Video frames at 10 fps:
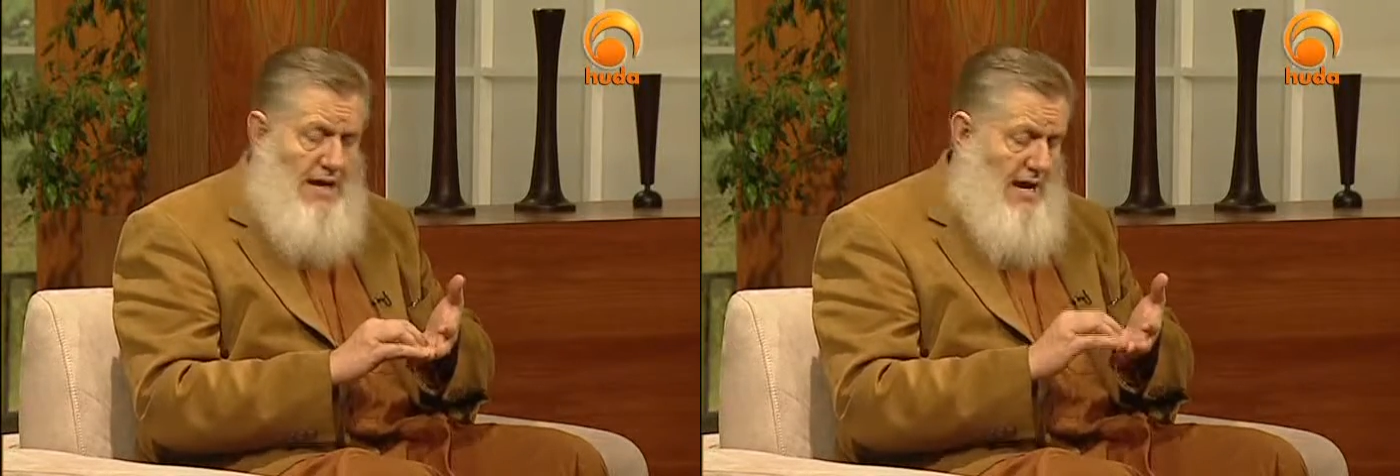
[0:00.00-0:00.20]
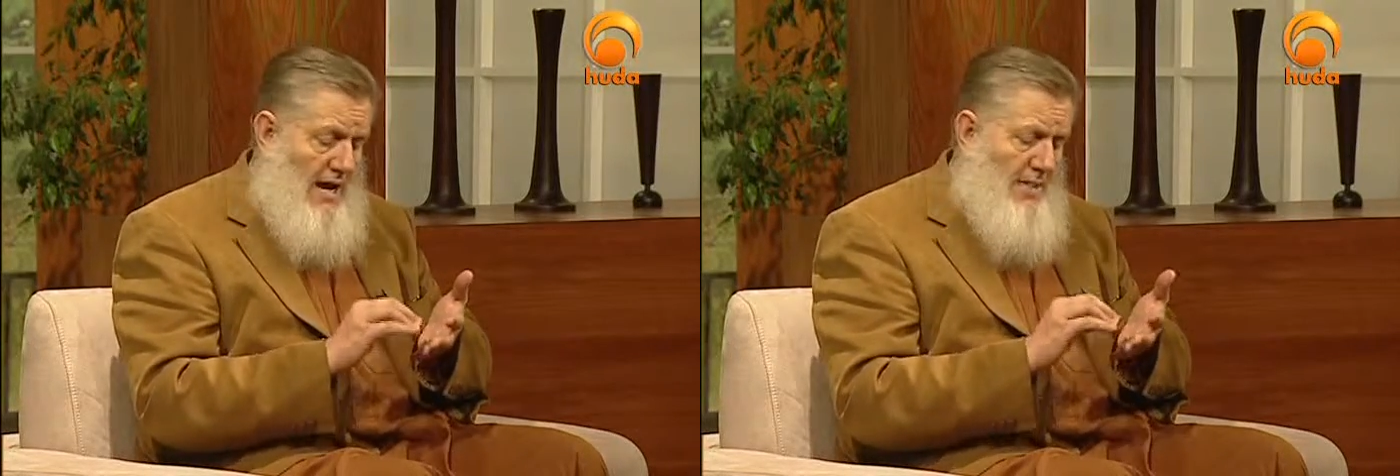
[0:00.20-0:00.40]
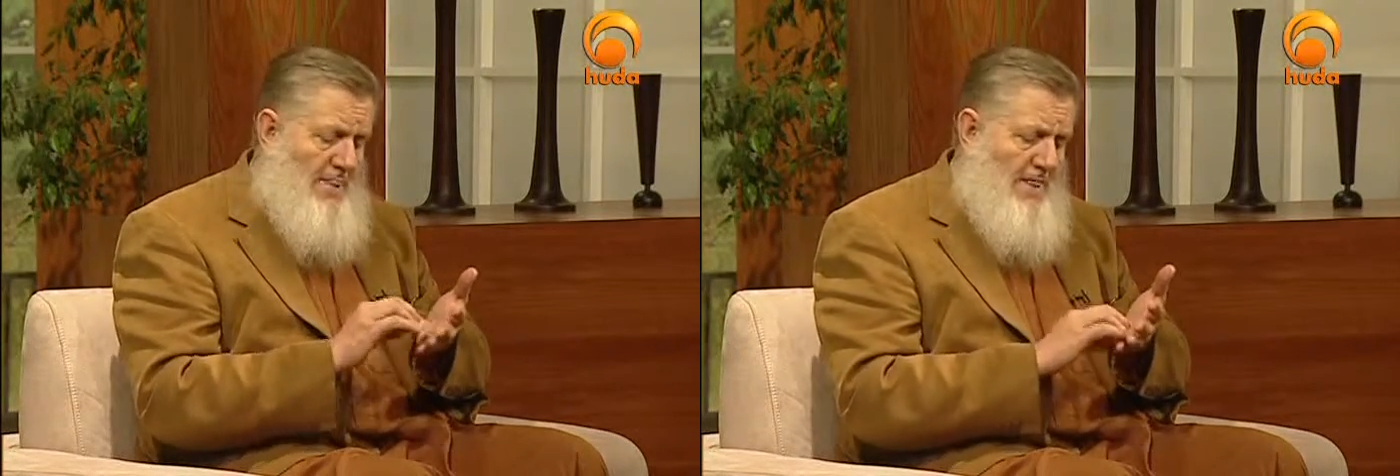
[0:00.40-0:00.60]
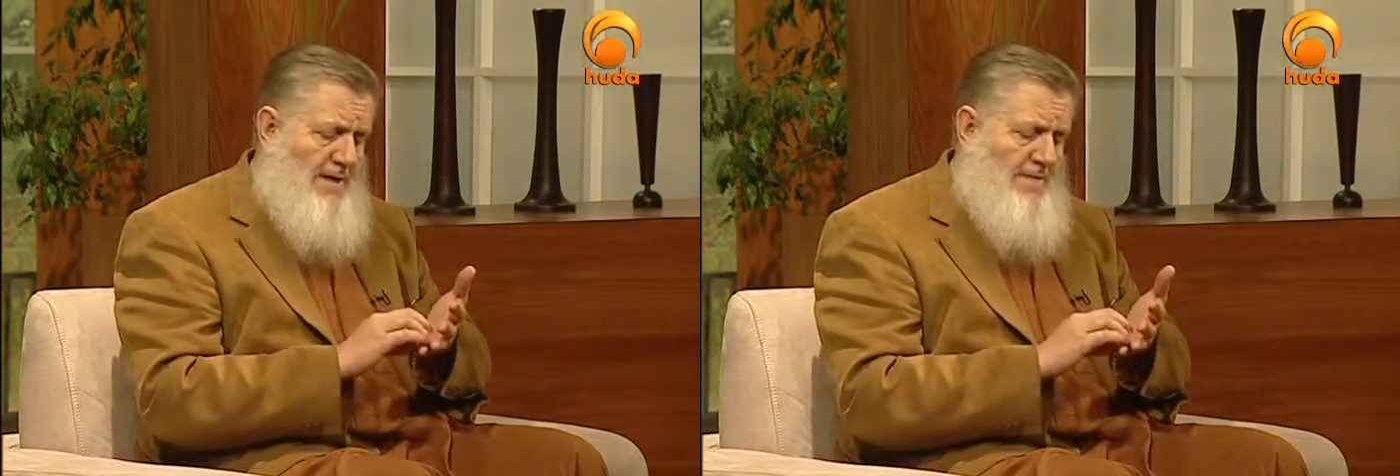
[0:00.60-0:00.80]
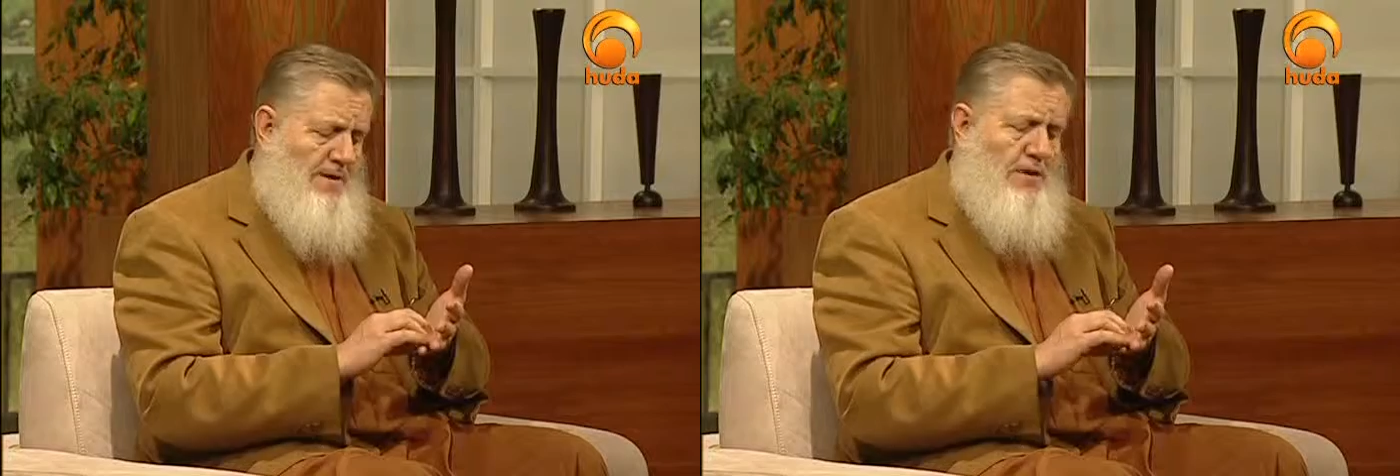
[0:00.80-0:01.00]
and
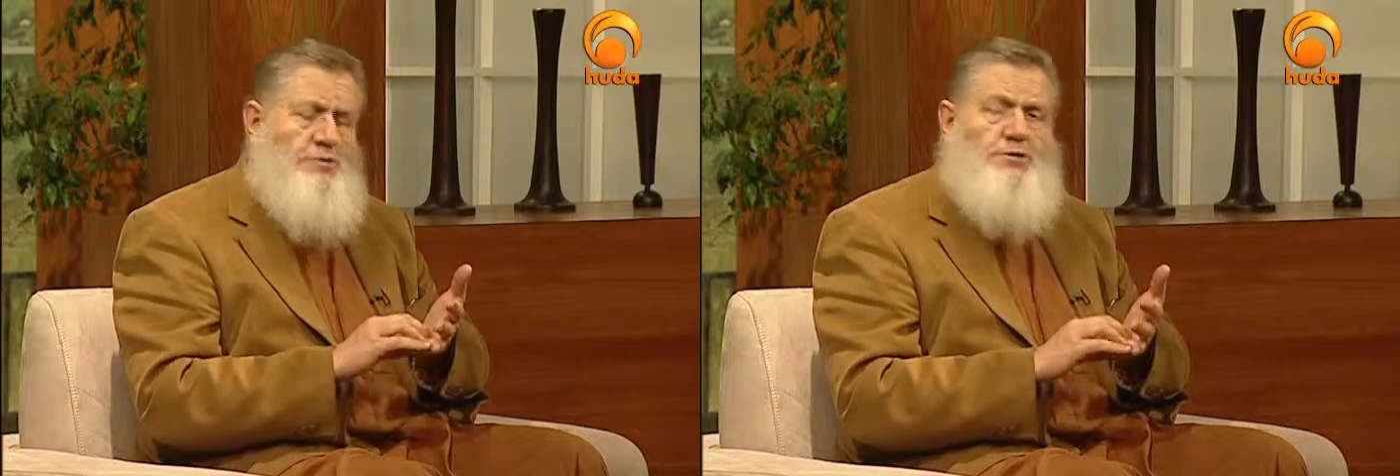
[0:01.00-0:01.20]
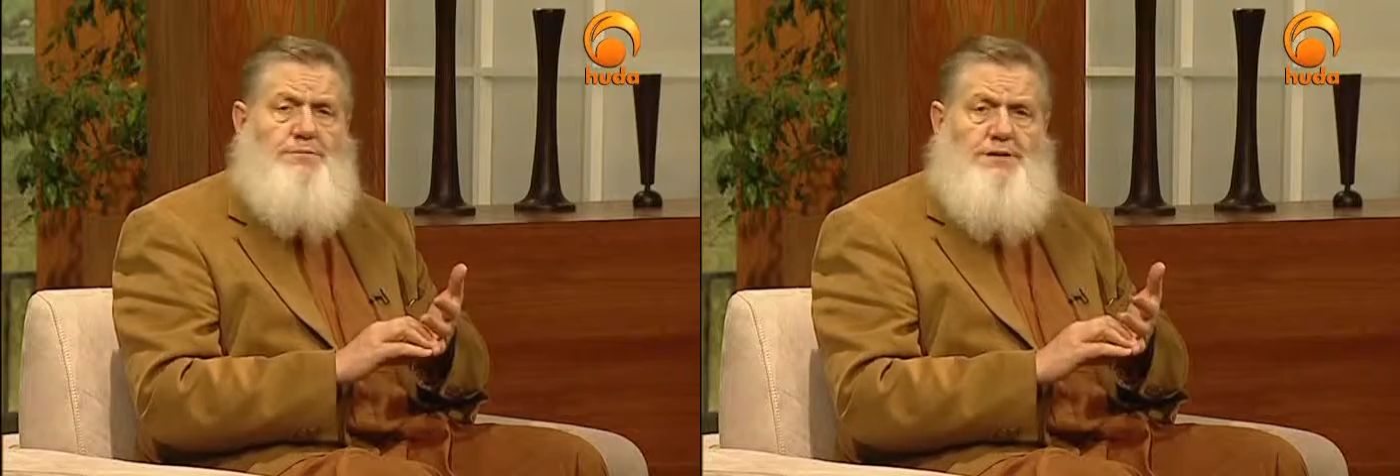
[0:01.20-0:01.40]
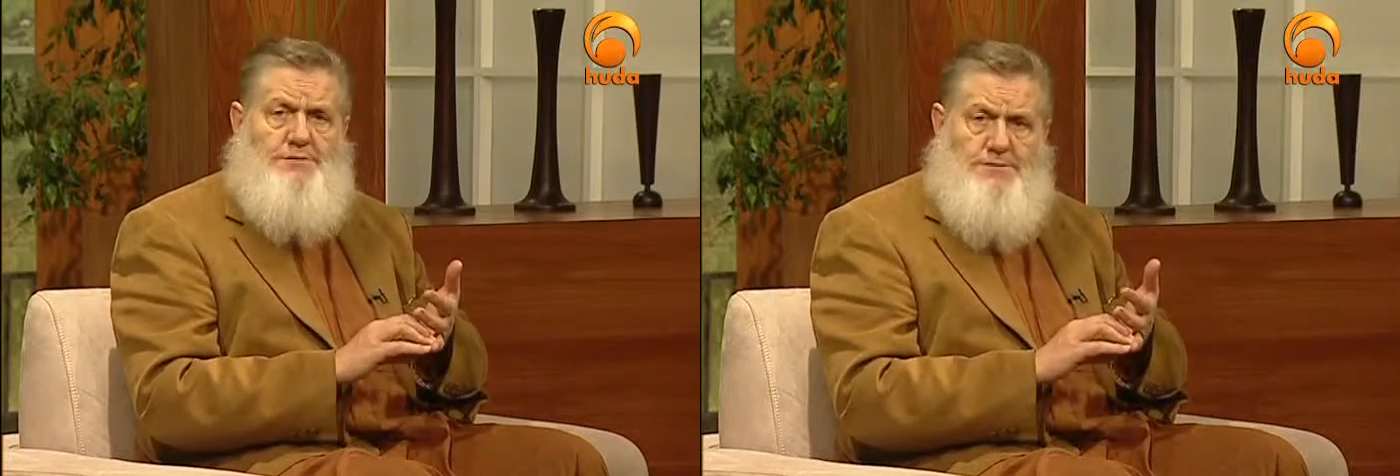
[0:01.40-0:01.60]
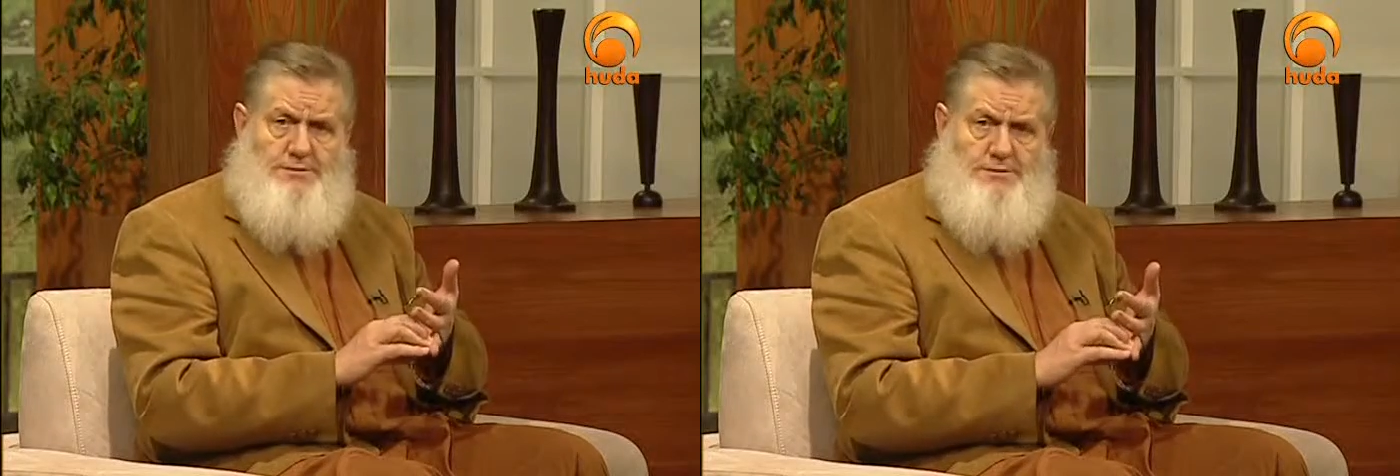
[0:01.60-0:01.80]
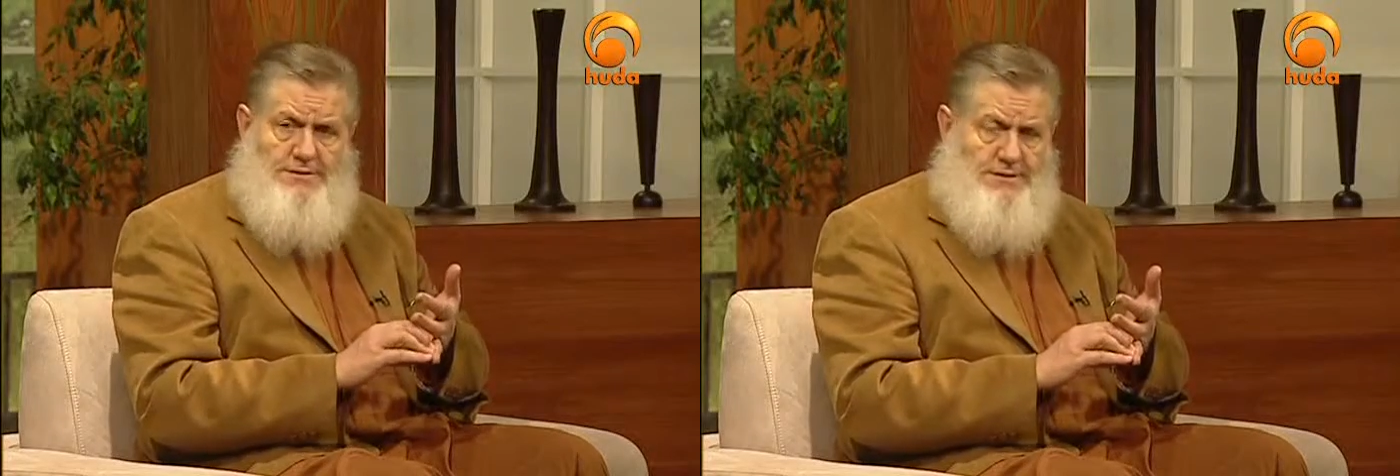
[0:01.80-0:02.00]
then attribute it
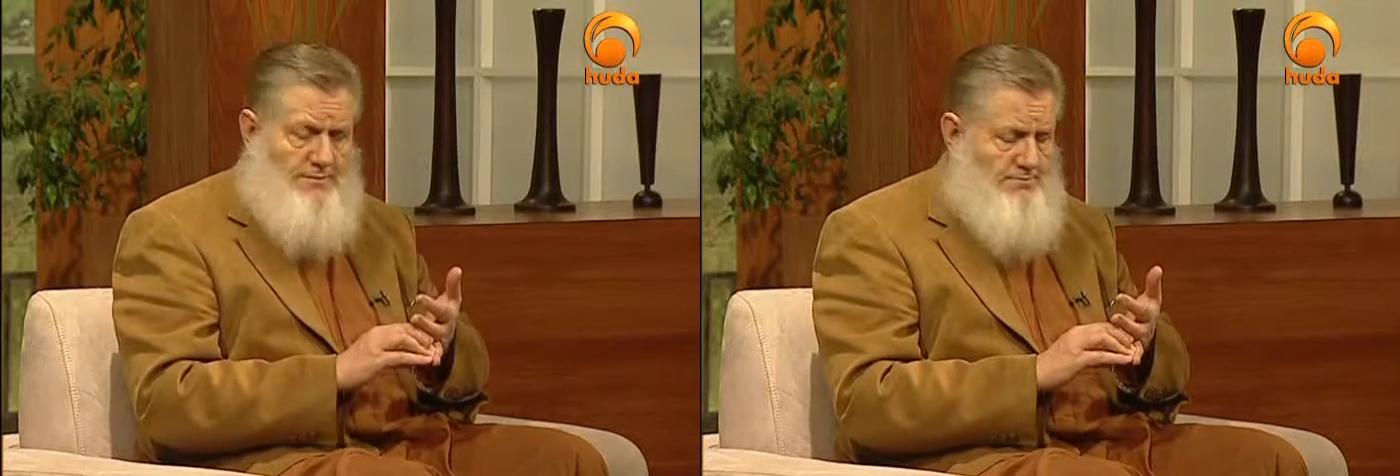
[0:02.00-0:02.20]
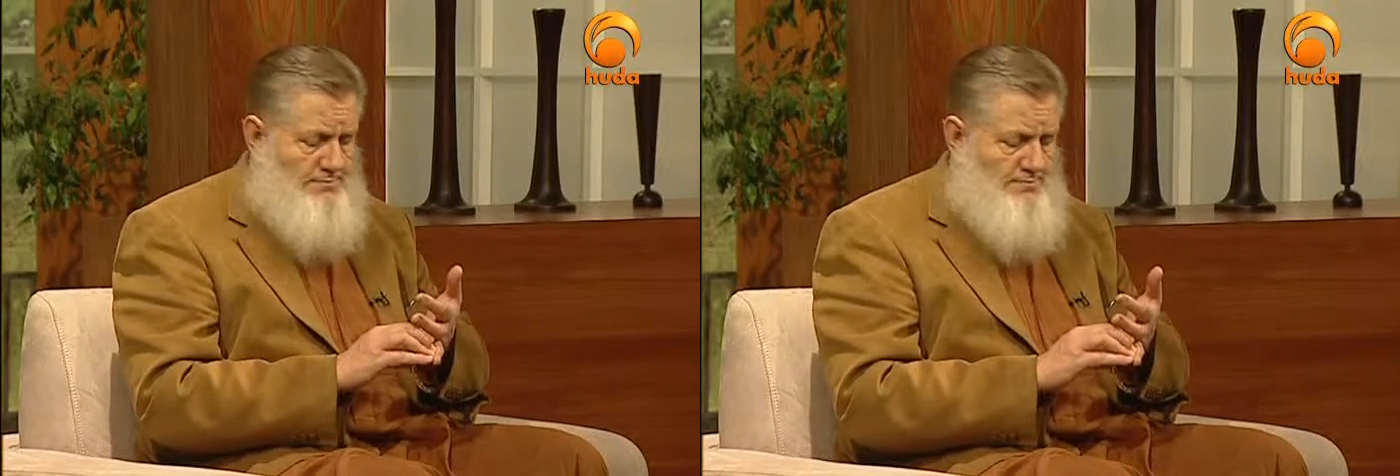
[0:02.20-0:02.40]
to them.